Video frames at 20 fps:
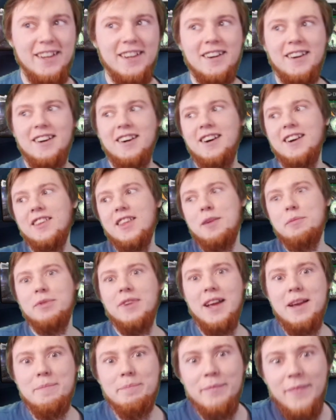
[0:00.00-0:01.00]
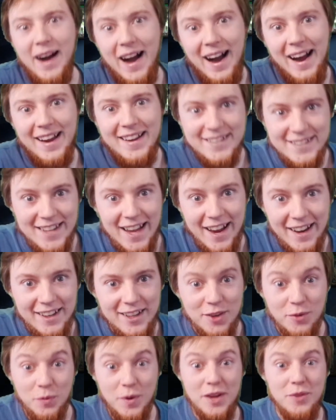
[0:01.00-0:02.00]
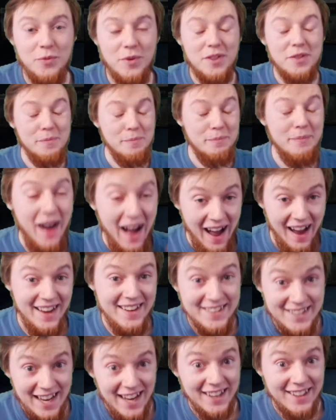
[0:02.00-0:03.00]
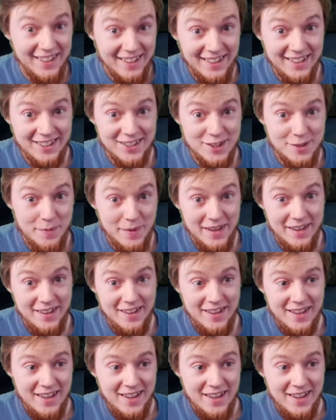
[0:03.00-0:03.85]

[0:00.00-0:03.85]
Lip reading: Oh, they play my deck and win with my deck against me?